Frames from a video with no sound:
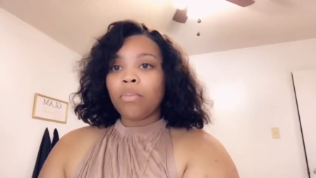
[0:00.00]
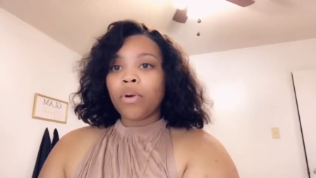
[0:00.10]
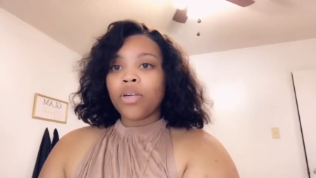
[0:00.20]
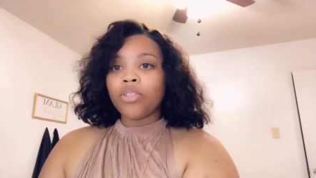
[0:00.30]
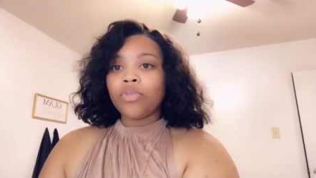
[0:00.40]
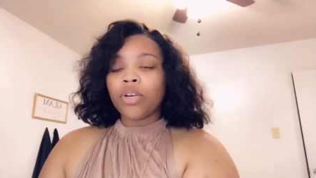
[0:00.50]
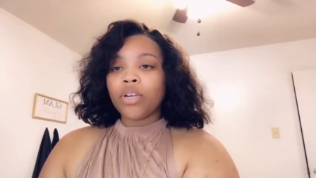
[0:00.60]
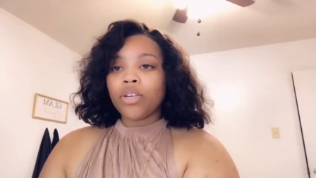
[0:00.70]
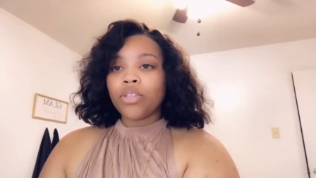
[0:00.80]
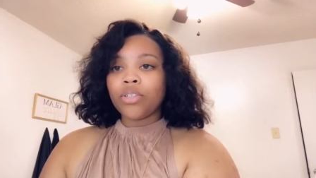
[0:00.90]
March
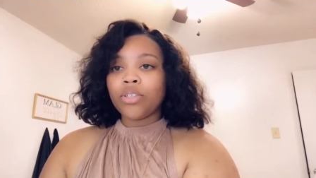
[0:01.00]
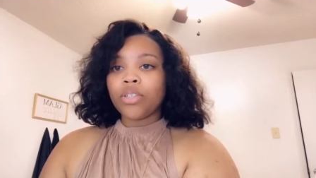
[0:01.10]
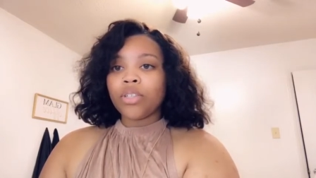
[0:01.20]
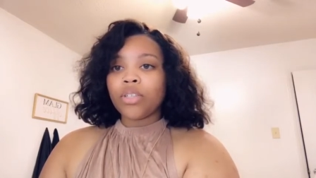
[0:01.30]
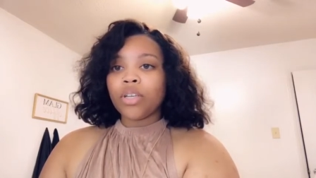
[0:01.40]
1st